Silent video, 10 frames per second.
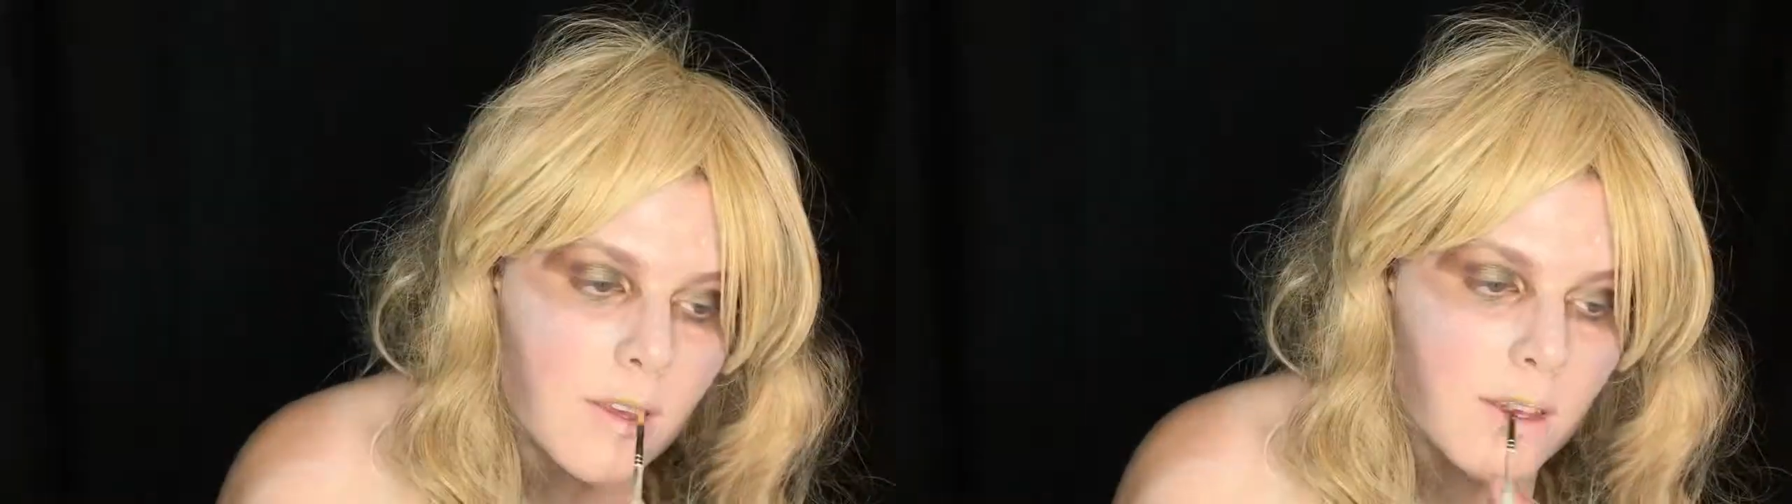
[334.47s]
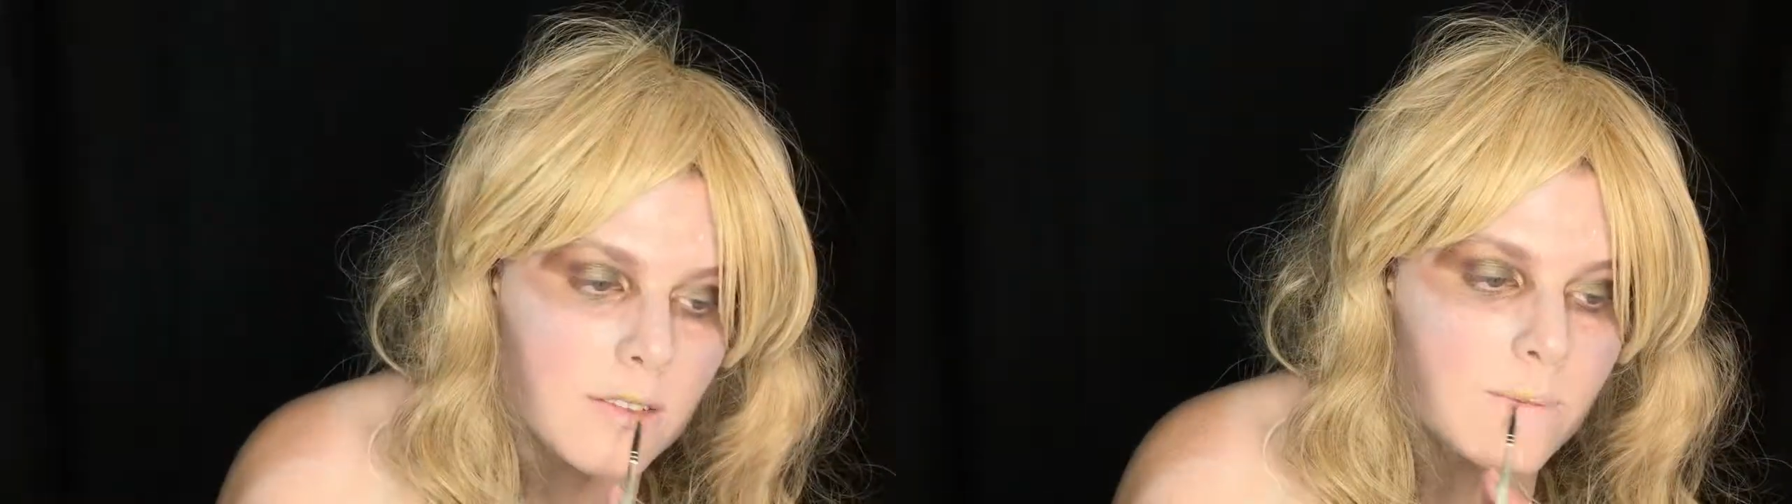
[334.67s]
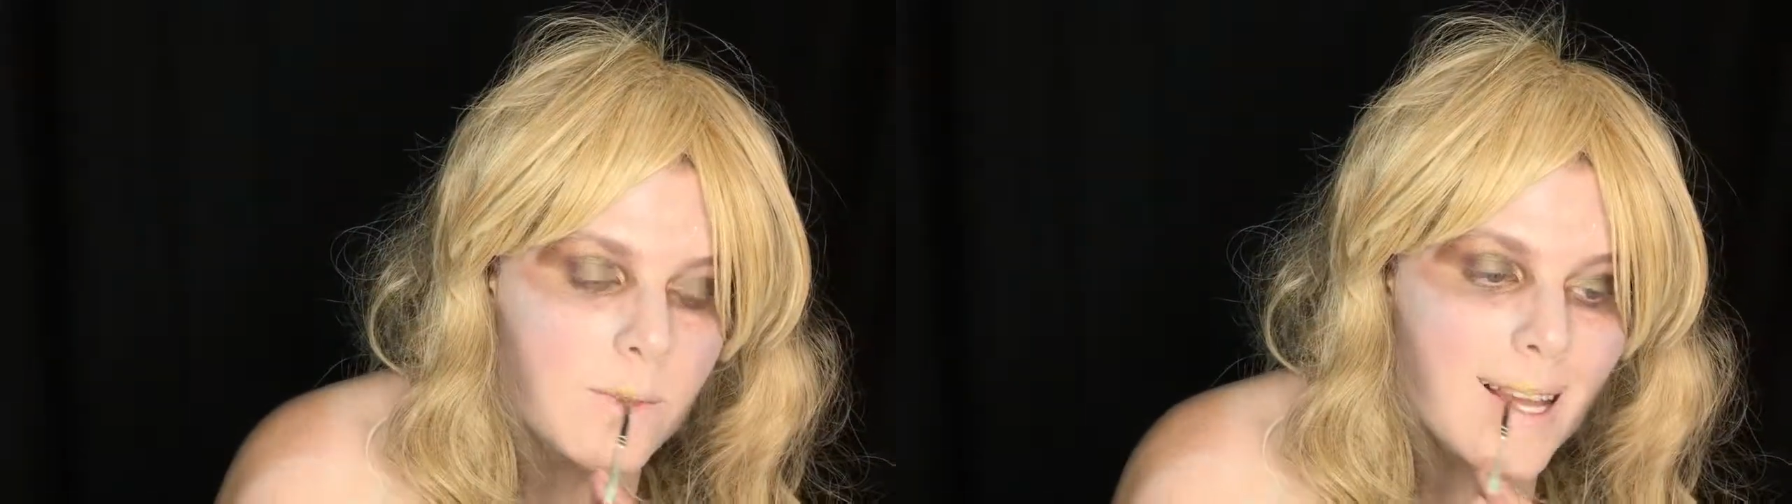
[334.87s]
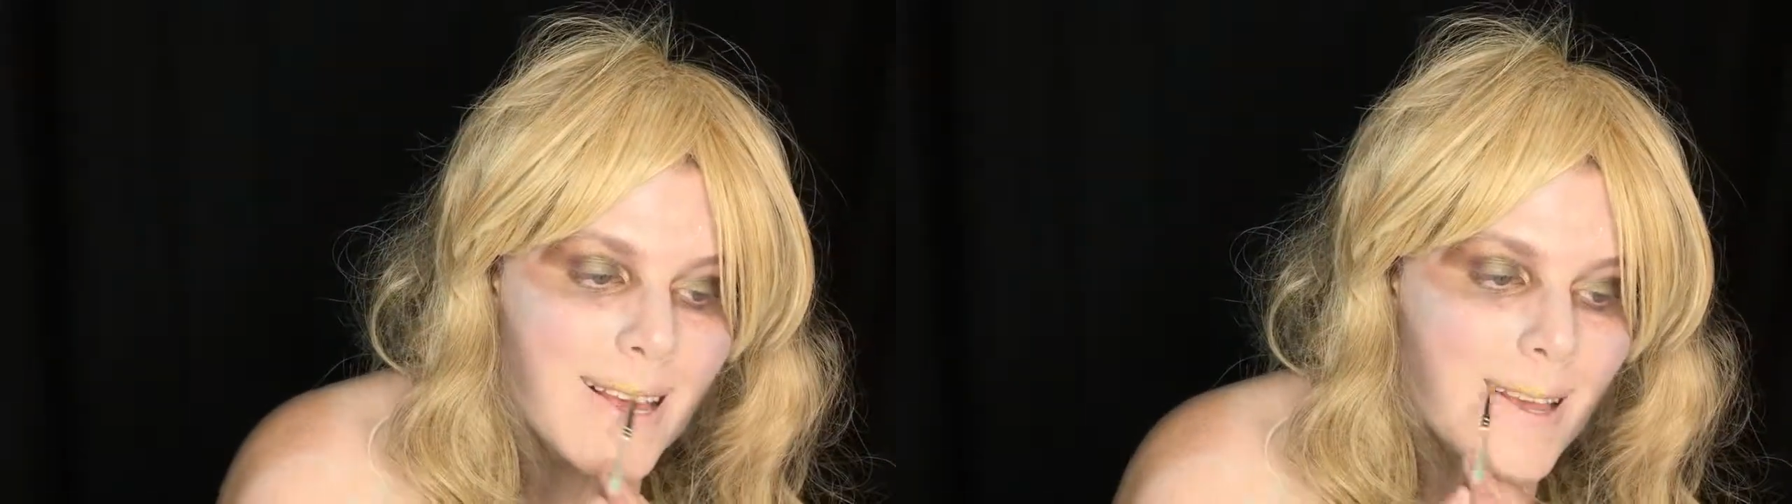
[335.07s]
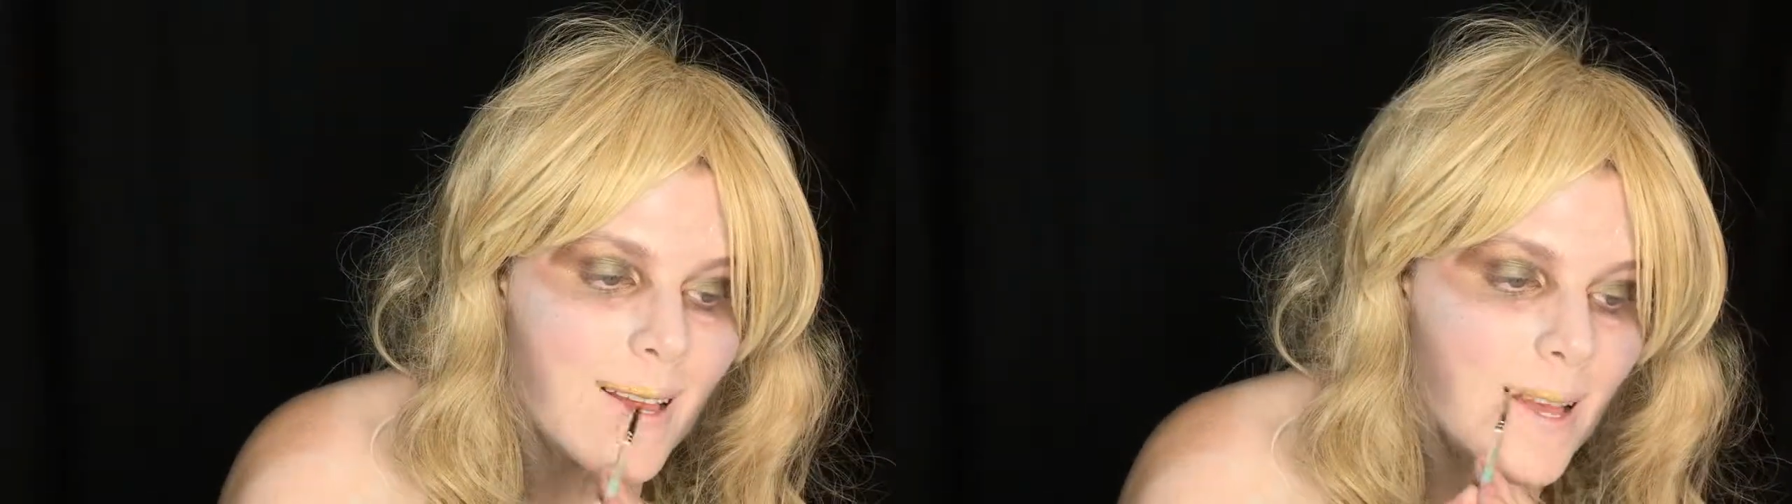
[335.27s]
for the
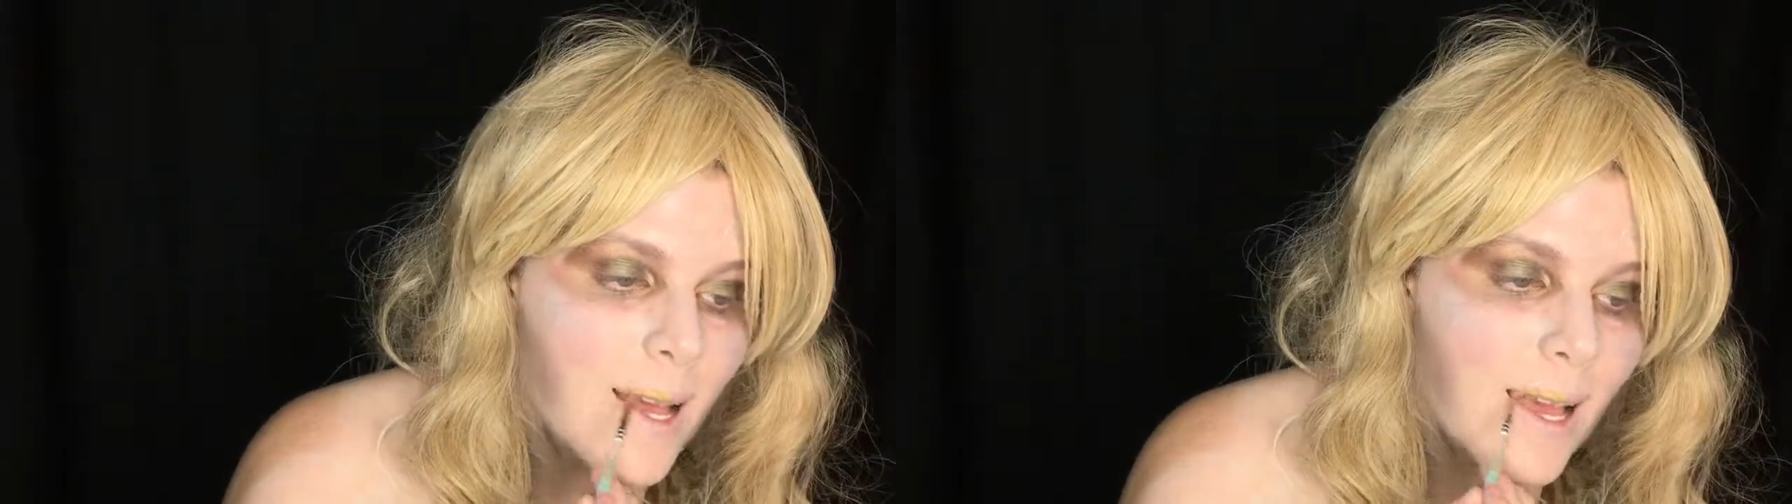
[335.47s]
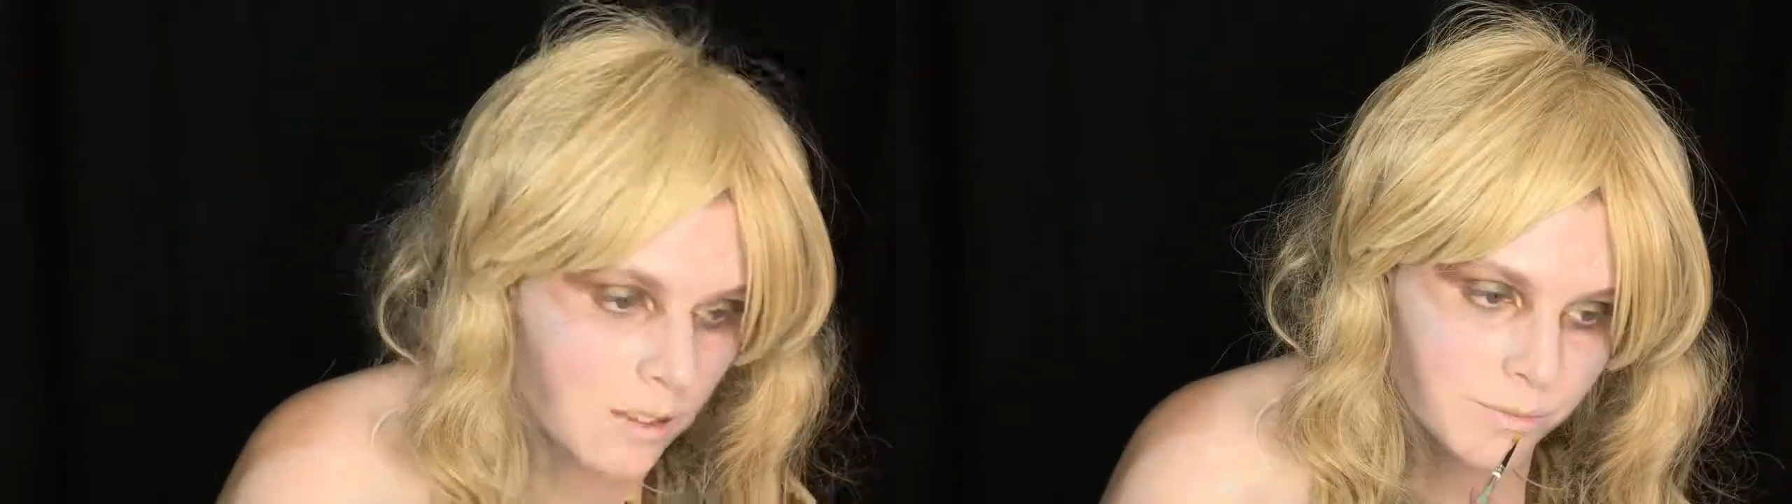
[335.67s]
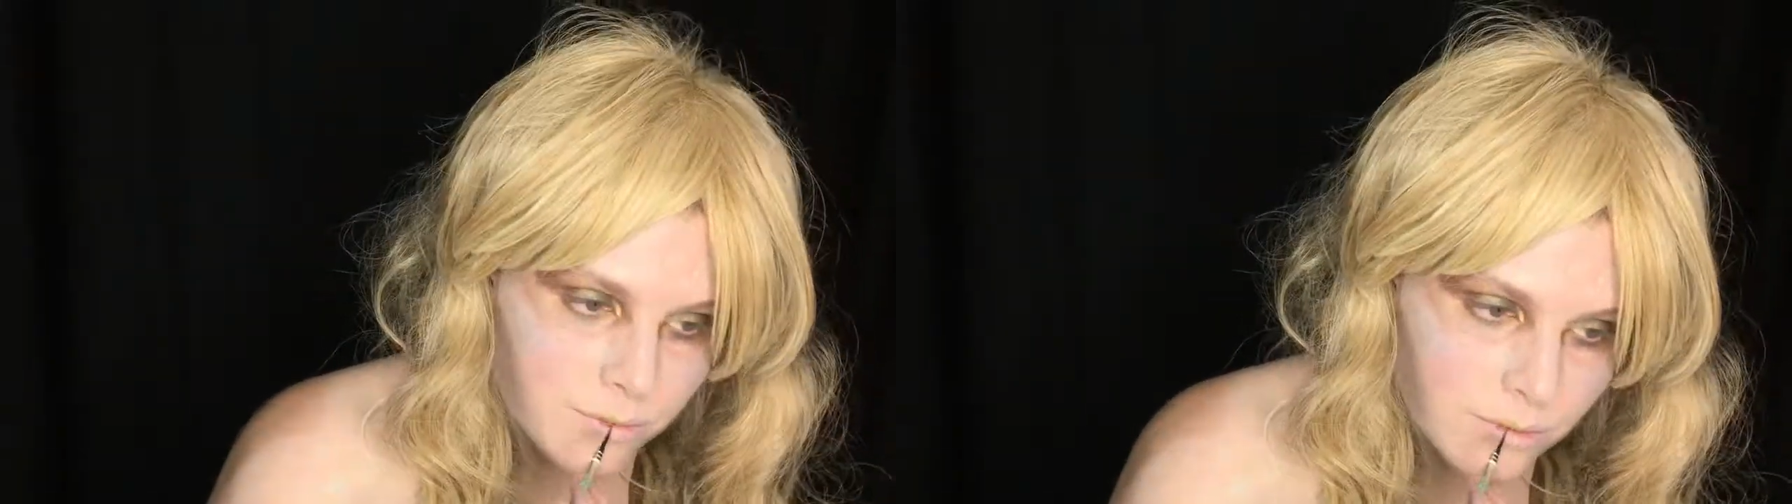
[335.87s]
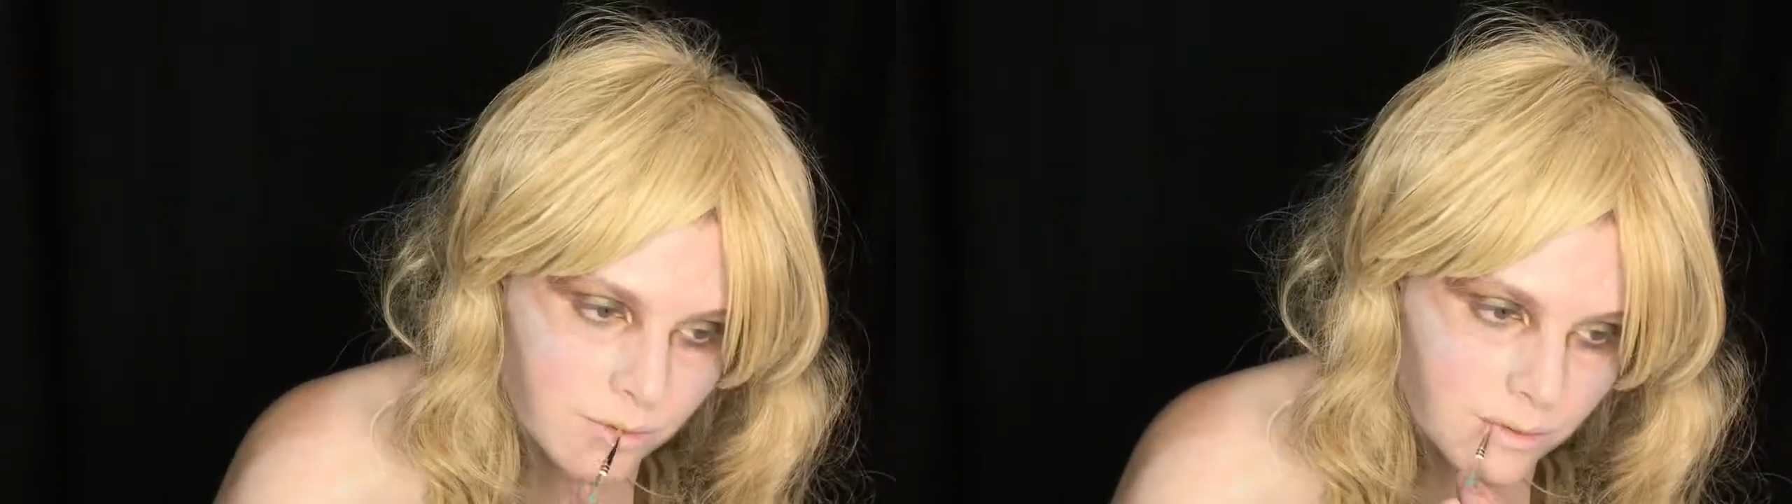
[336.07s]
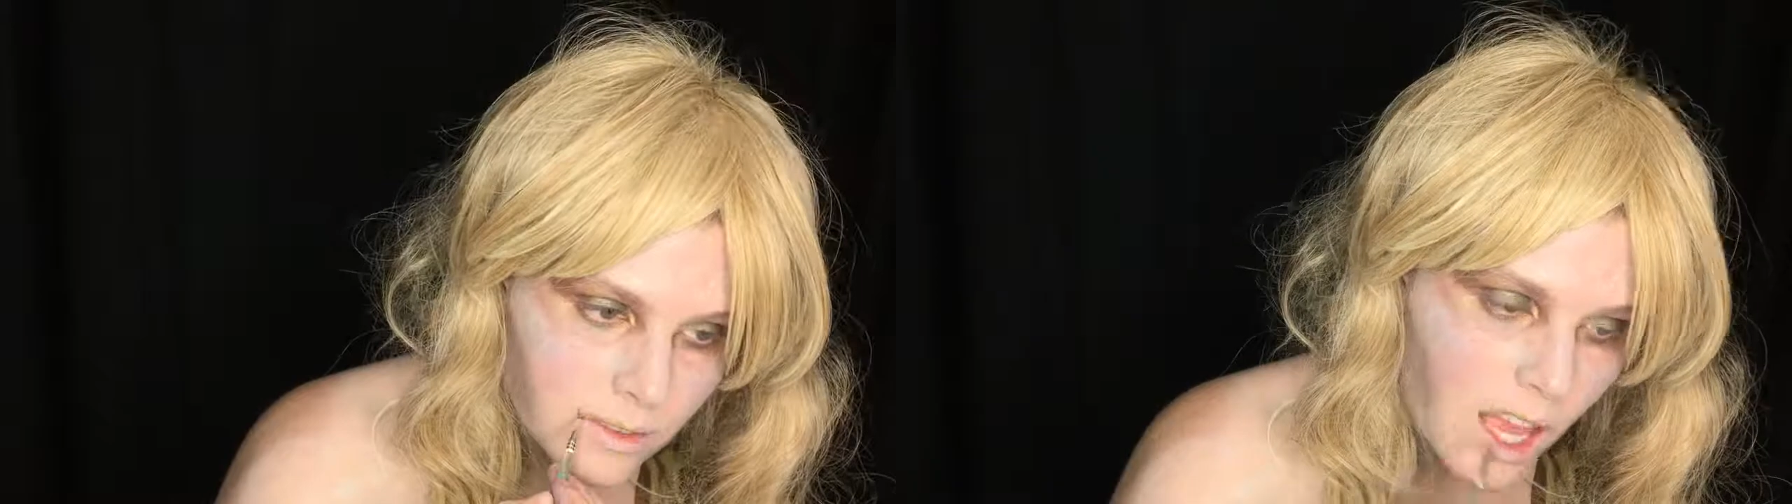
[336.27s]
lips. Now, she's a